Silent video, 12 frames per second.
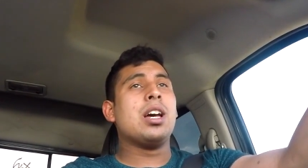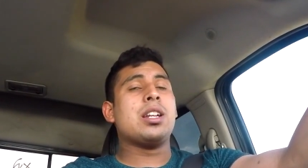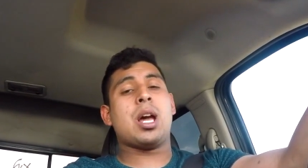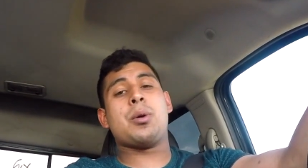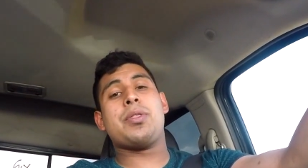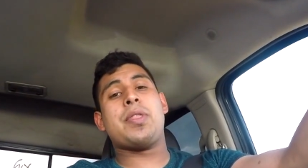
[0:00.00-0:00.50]

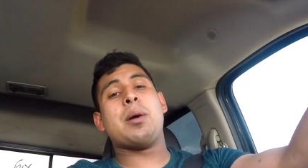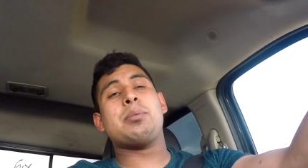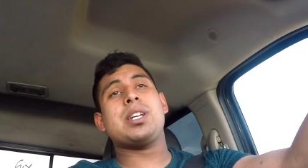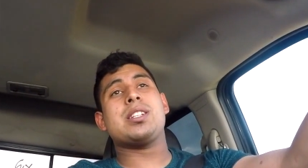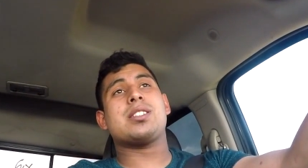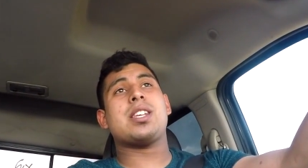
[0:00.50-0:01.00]
Now, with that
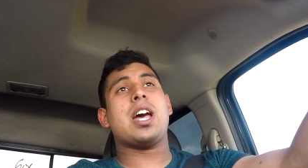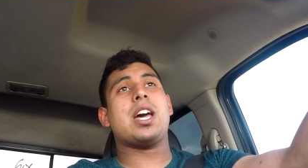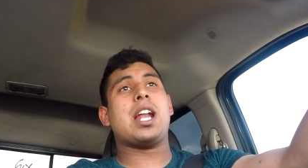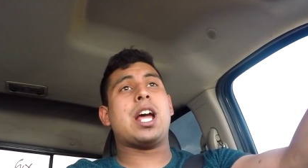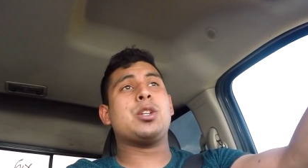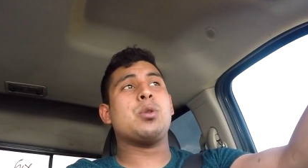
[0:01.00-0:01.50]
being
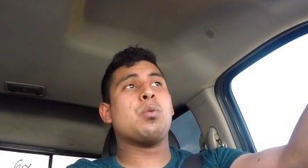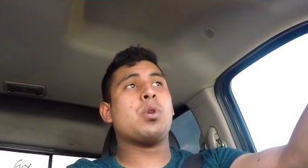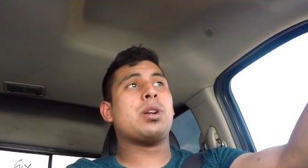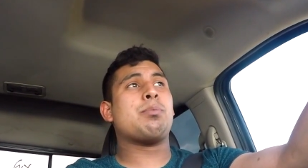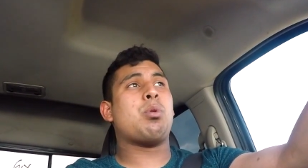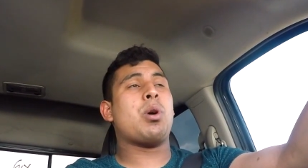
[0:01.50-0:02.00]
said, I do
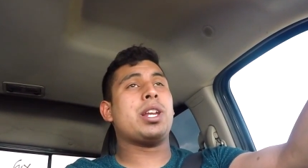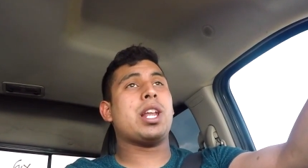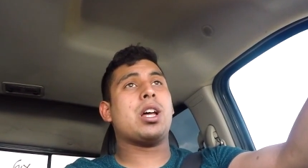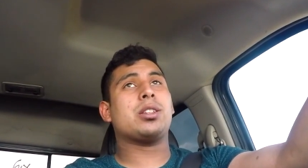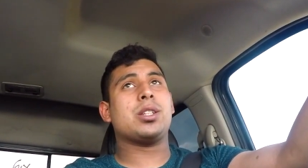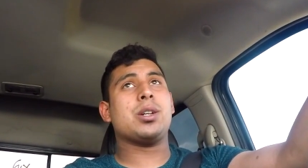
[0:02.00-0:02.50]
want to point
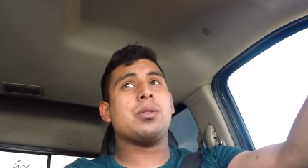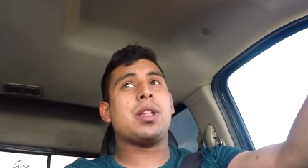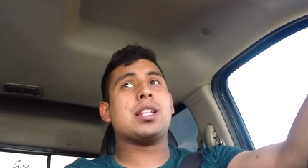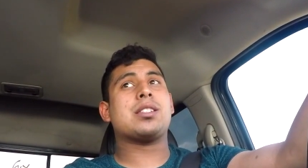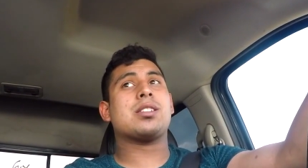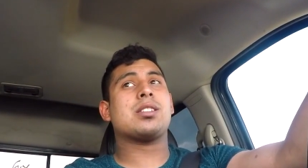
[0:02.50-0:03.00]
out though
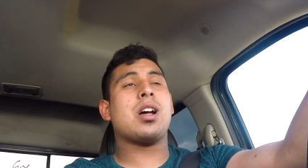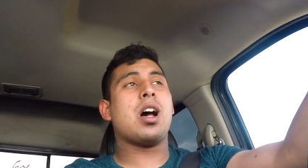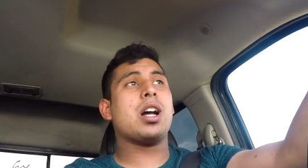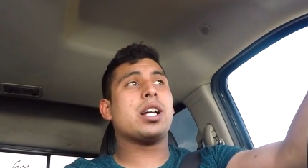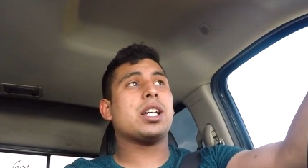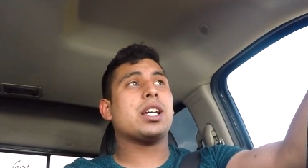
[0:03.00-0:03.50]
that
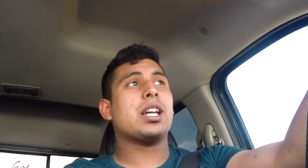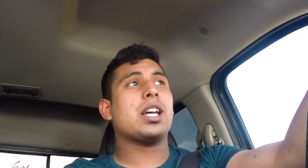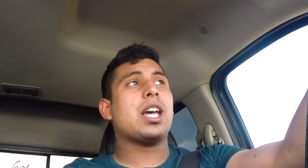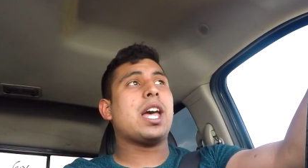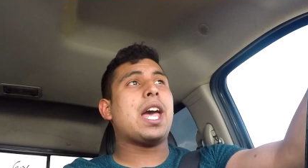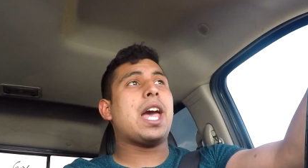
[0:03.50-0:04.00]
stock,
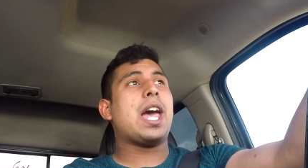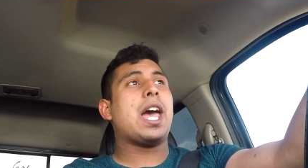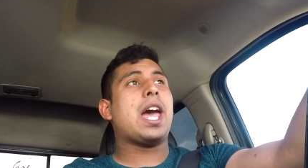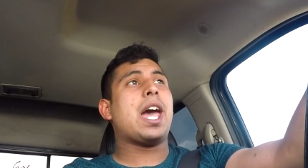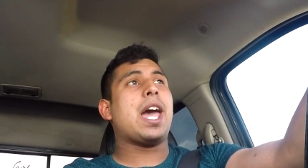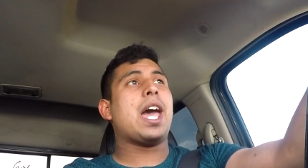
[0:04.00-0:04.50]

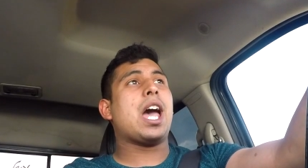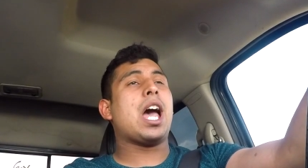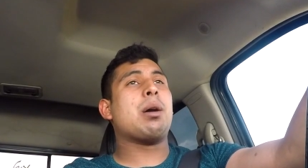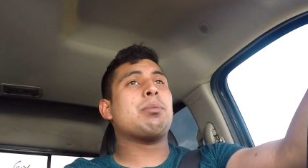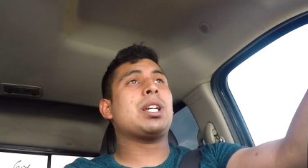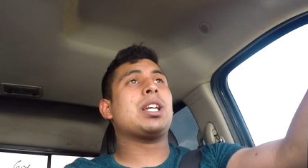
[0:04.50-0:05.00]

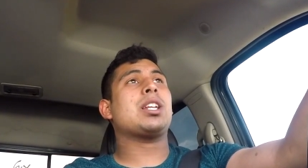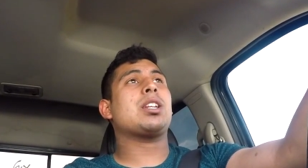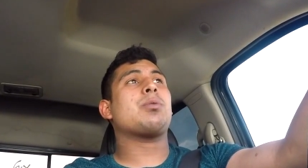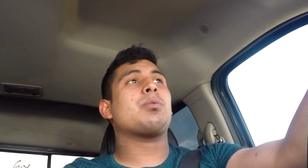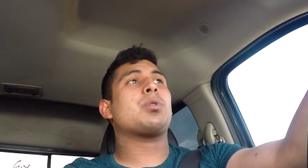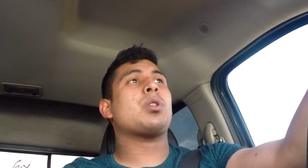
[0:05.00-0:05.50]
I
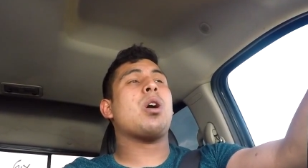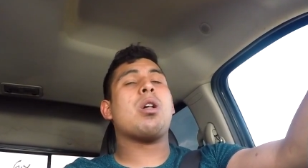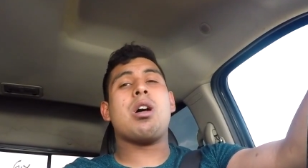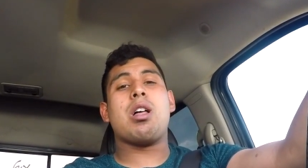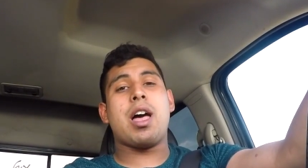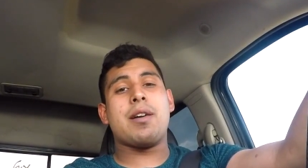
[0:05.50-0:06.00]
mean,
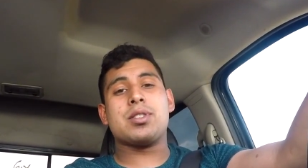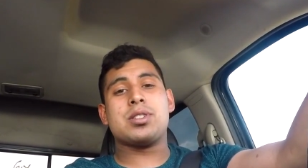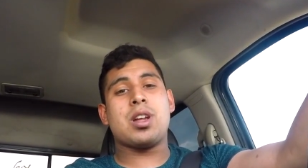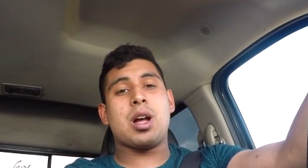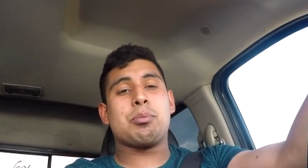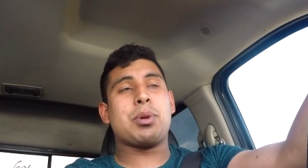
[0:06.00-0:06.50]
y'all have a
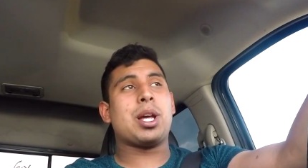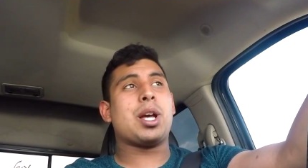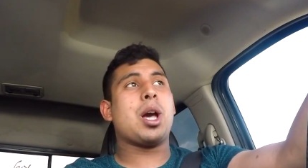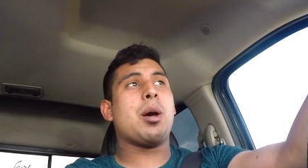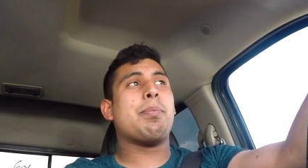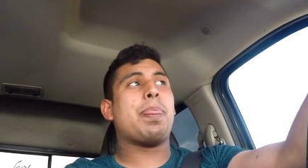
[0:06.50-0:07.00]
stock
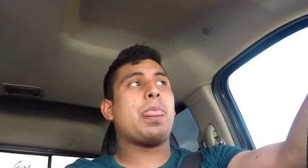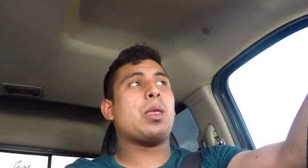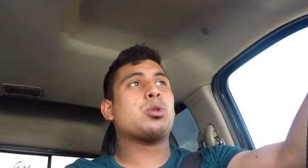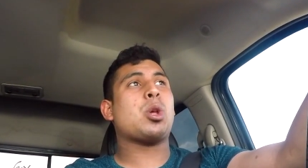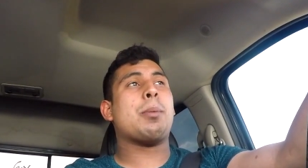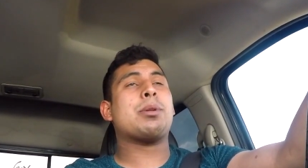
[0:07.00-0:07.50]
pickup,
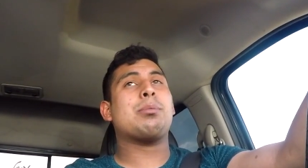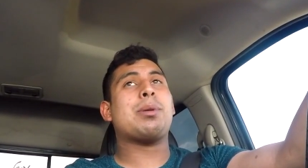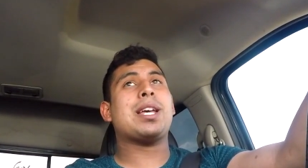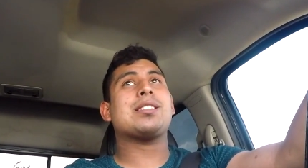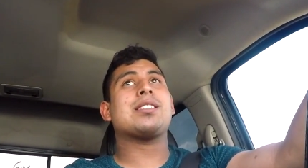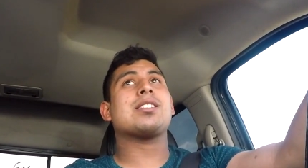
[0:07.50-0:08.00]
so I'm going to
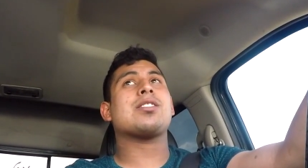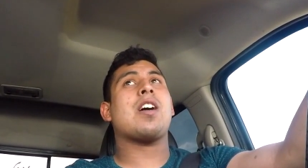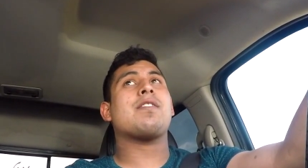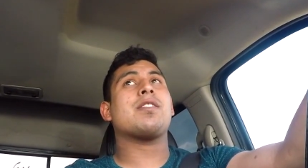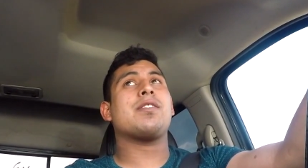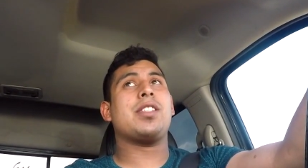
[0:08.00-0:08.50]
base this
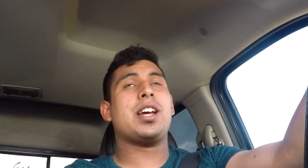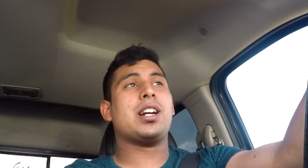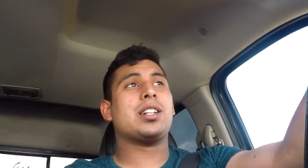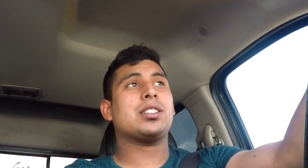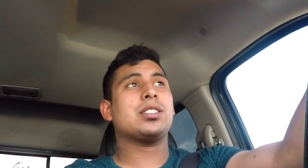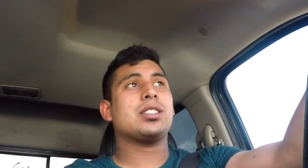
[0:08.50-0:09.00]
off of there.